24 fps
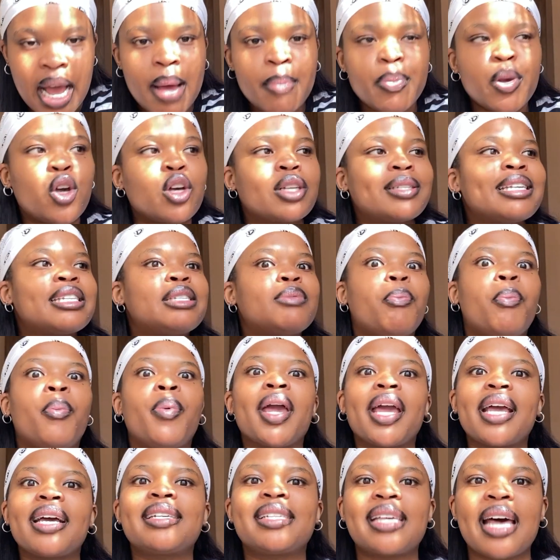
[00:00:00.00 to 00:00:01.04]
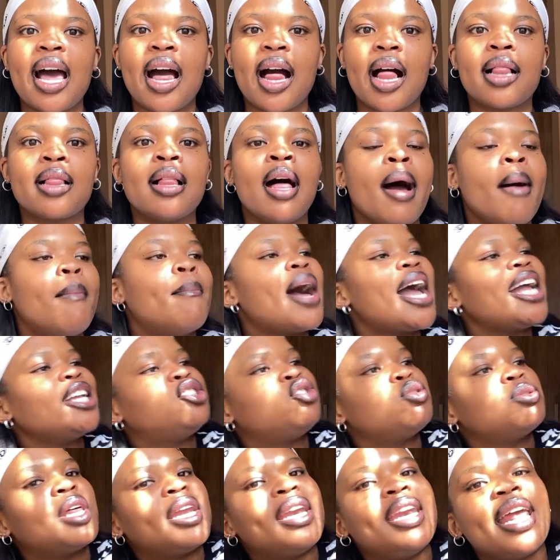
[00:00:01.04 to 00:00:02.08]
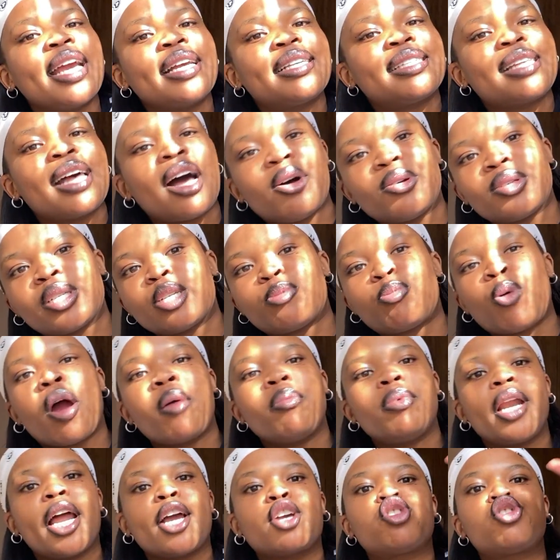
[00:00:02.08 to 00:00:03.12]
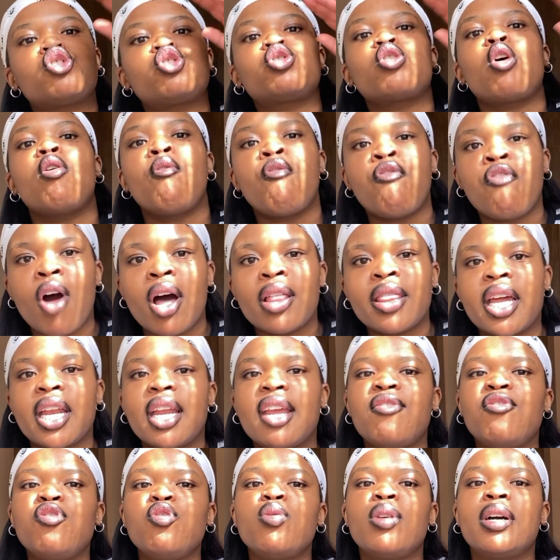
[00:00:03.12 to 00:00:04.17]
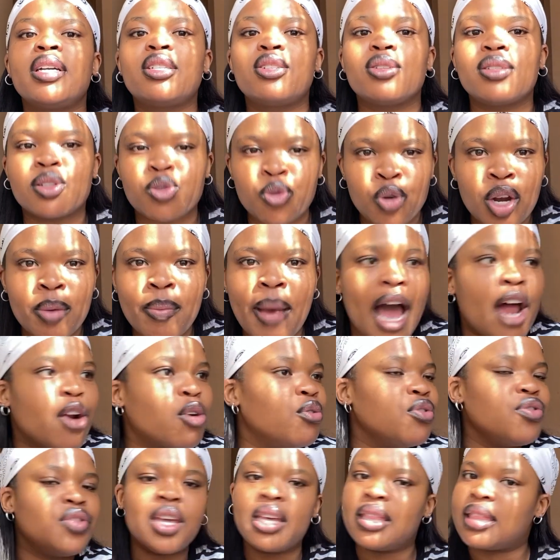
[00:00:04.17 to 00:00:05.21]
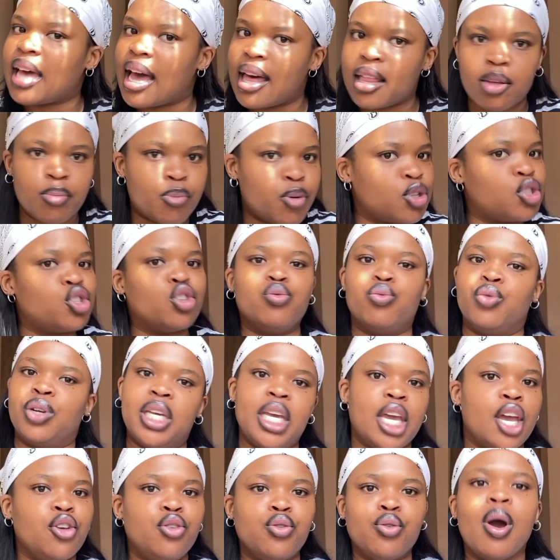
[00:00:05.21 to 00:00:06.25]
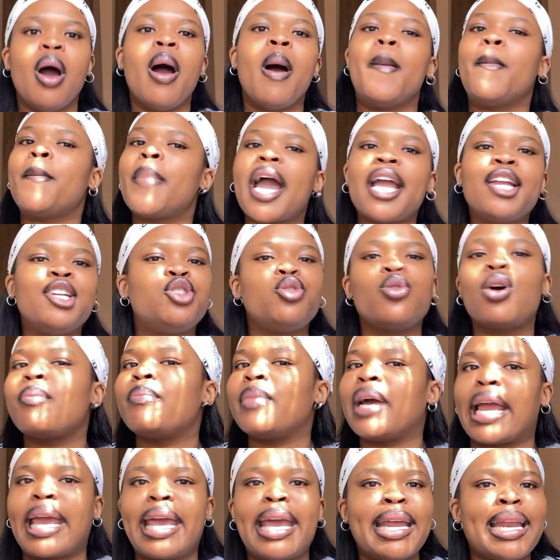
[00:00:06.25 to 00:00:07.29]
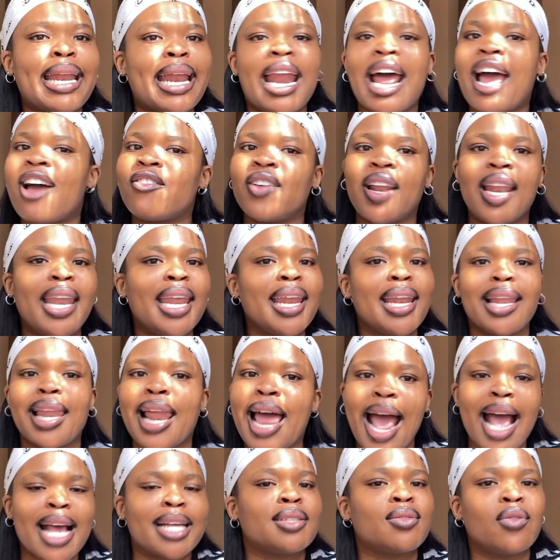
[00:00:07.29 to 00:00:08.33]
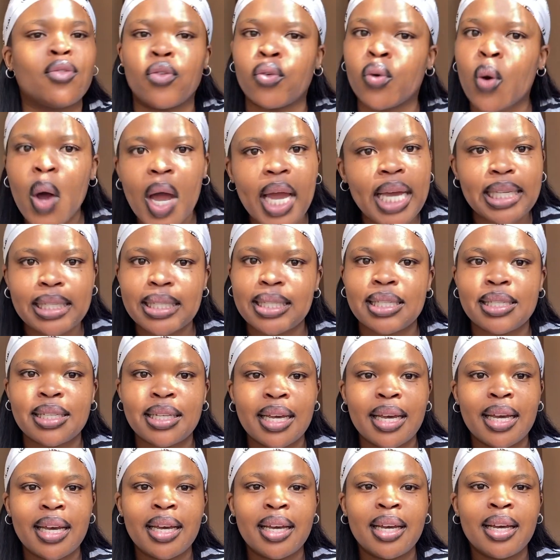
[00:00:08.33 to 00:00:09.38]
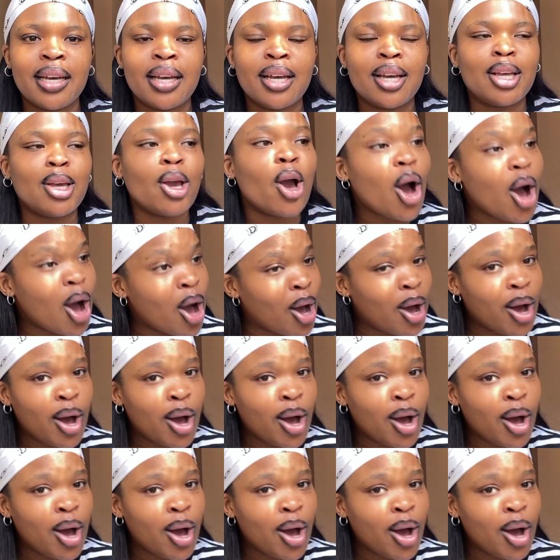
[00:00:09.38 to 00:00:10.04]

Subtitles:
because it's big as hell. Mind you, the next house is probably like so far that if you were to scream, I don't think the other person would hear you. Mind you, I'm a kid and I have a little ass voice. Yo.